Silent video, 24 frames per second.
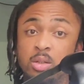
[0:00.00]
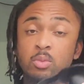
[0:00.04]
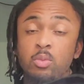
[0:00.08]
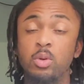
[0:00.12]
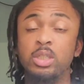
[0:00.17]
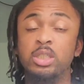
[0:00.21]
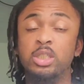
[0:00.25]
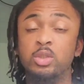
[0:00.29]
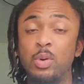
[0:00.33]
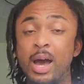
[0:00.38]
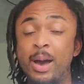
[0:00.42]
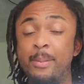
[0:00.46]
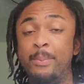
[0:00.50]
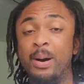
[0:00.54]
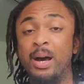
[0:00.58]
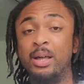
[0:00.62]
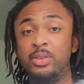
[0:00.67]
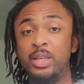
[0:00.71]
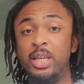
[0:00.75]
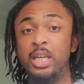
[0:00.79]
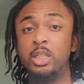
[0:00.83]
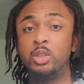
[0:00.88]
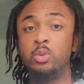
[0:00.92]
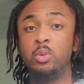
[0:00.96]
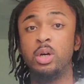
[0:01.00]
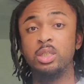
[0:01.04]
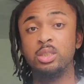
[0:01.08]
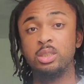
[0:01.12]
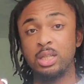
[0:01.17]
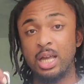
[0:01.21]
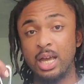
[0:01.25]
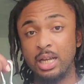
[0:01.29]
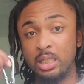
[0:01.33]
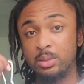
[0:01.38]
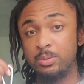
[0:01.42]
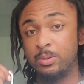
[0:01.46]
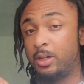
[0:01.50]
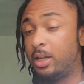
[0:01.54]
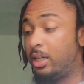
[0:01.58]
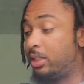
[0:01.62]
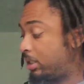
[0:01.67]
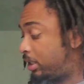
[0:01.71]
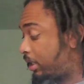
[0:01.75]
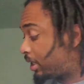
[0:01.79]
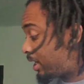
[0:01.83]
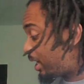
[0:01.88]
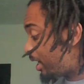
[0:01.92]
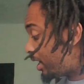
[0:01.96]
which is why I bought these ones, not just because
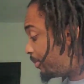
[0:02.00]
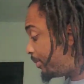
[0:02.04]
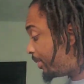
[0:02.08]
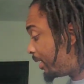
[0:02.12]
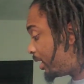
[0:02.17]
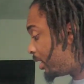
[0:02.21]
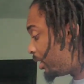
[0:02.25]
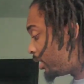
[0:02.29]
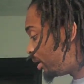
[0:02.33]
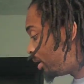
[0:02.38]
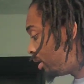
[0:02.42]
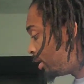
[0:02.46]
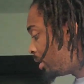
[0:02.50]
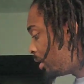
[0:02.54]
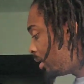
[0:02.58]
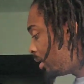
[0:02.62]
of the carabiner,